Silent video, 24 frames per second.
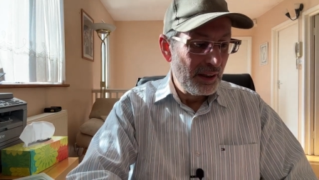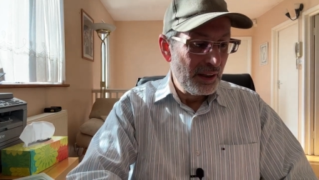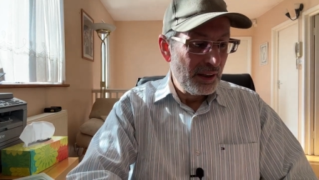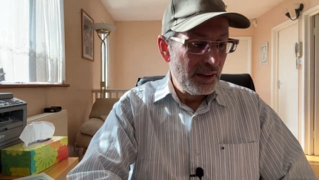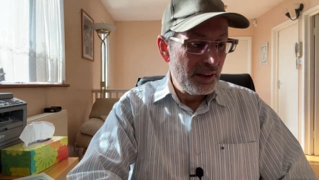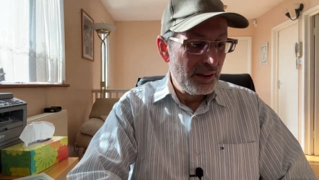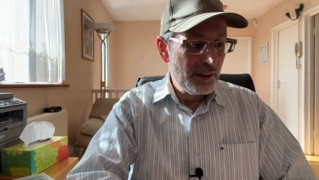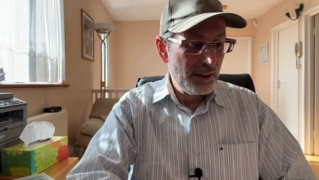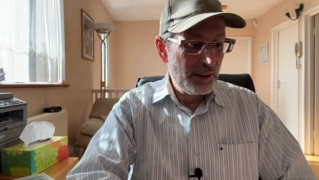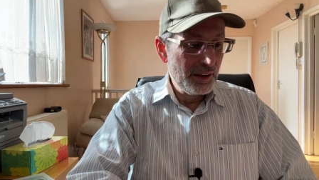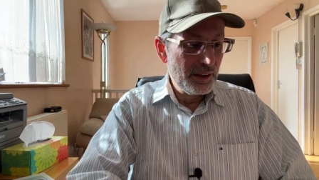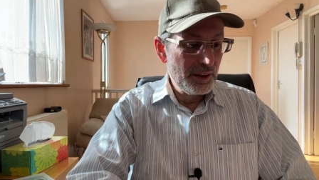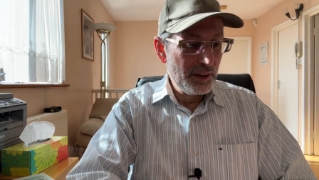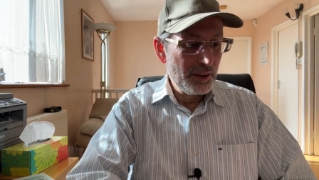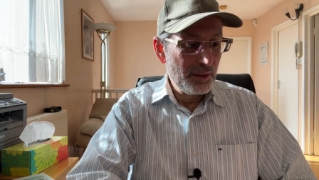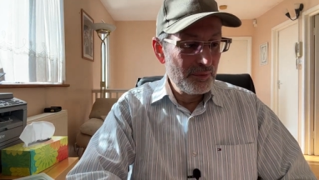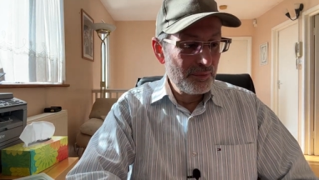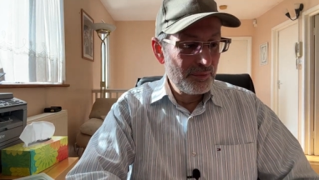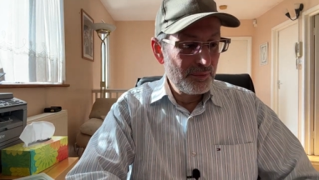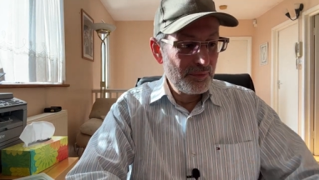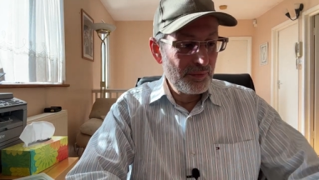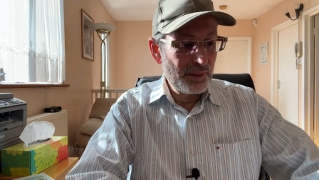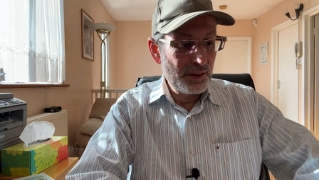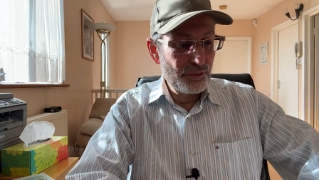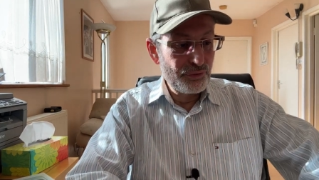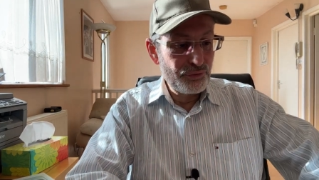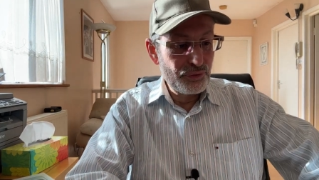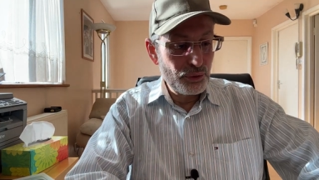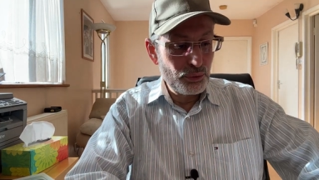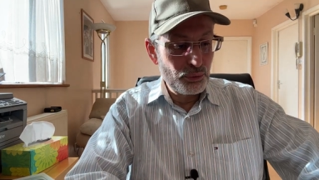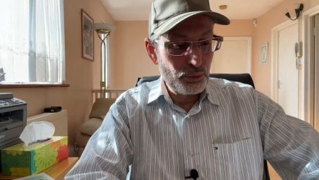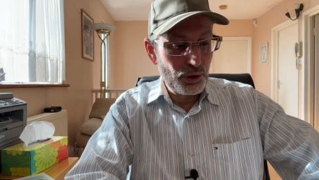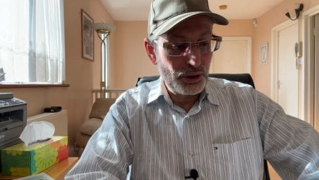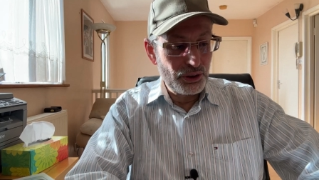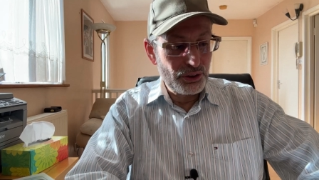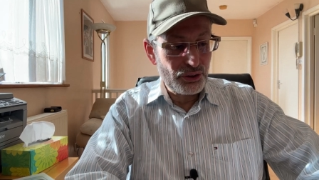Um, if you
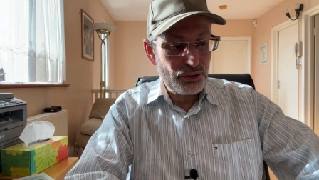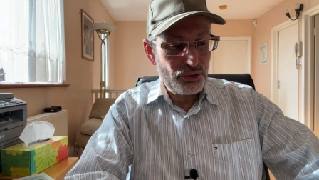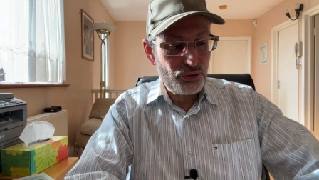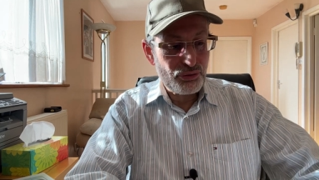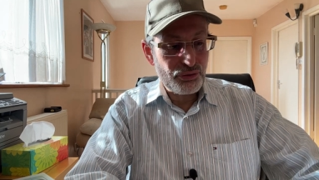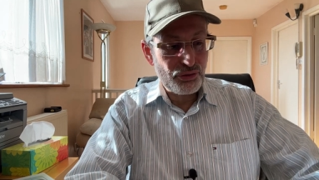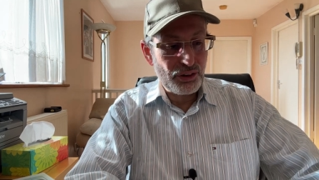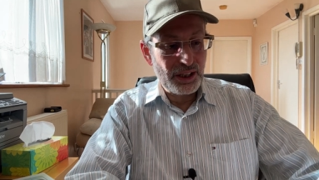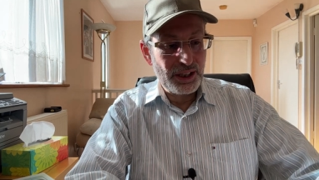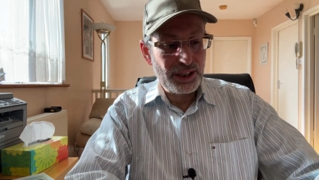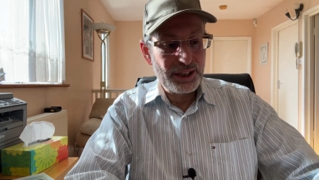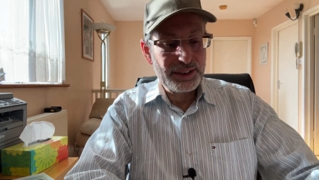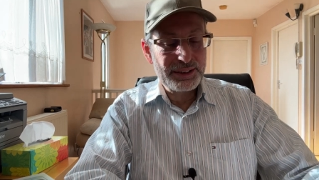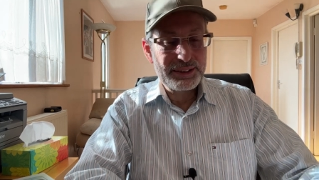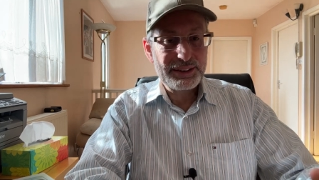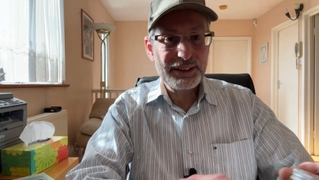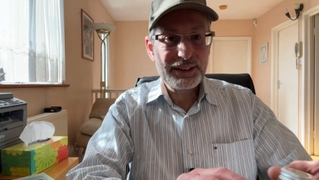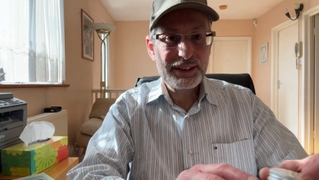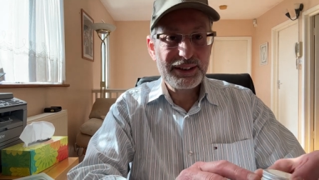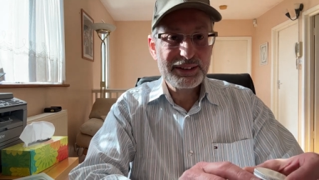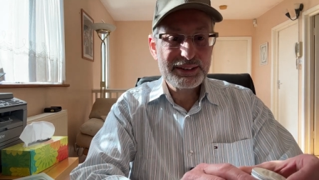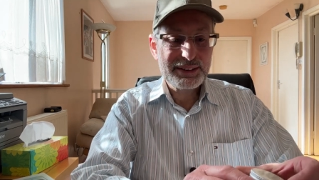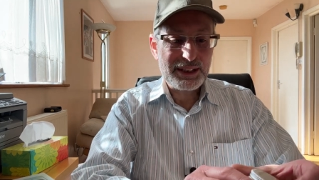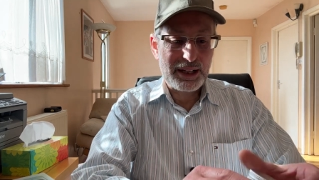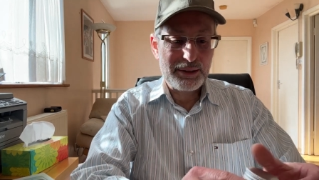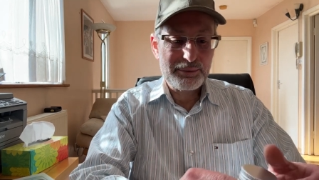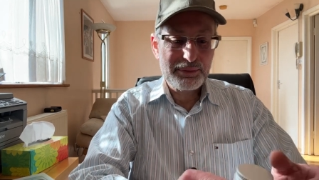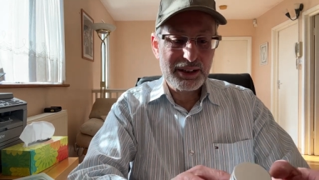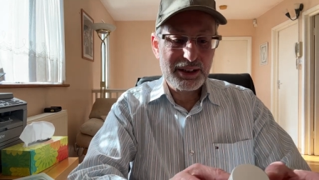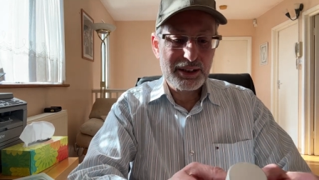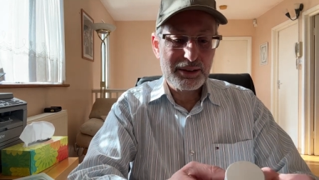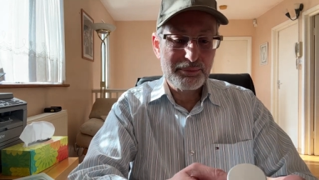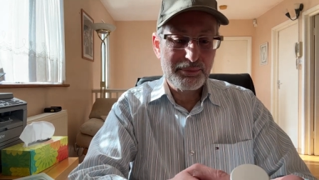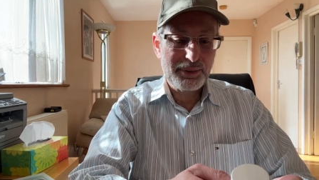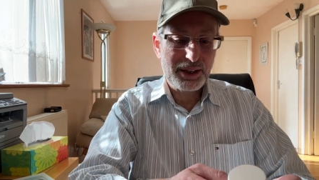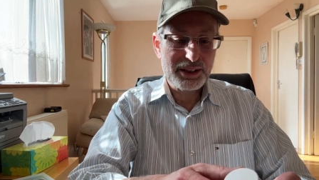want to try these, I'm
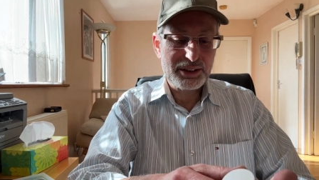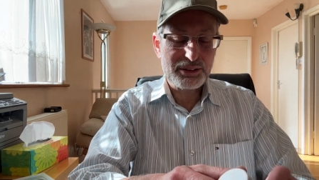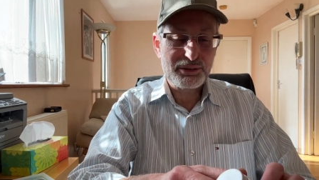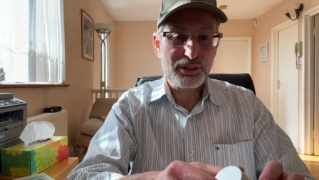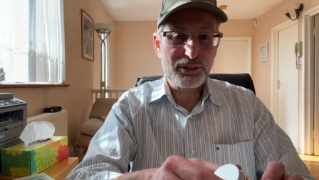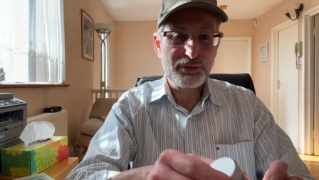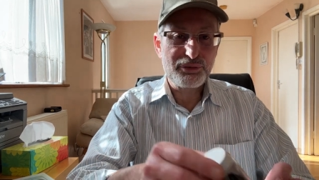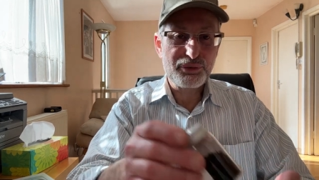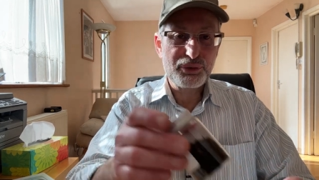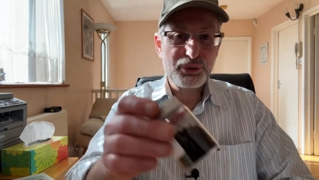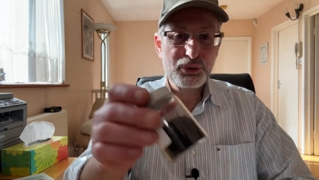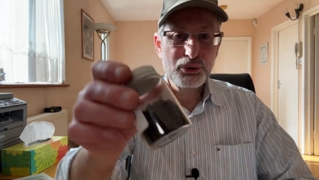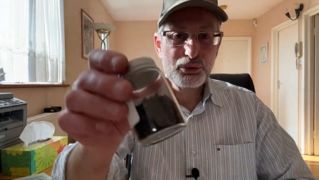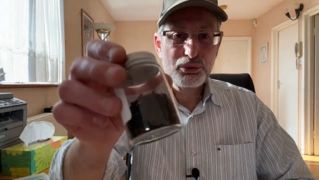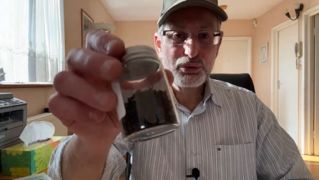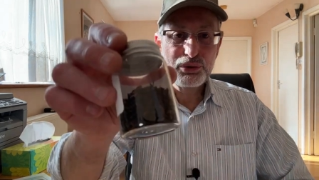gonna might review